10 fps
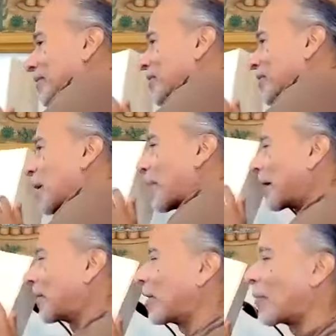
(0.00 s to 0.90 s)
Skip,
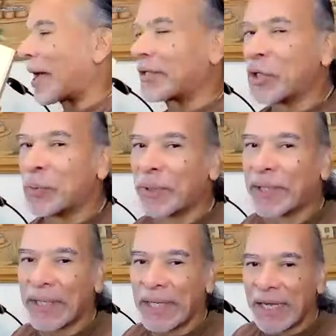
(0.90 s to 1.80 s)
I don't know about you,
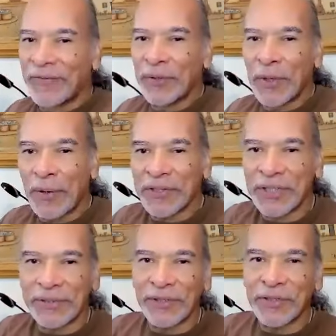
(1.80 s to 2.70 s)
but you notice
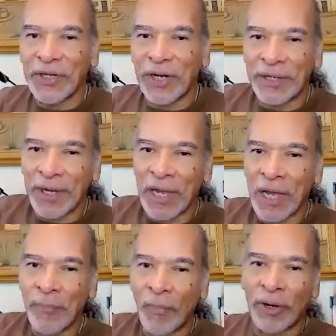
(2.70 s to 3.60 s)
that they're starting to
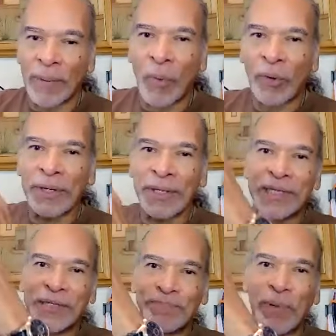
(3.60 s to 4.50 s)
come more and more in
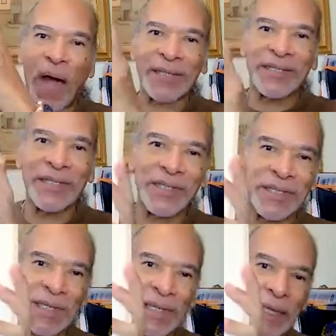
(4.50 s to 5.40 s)
these boxes.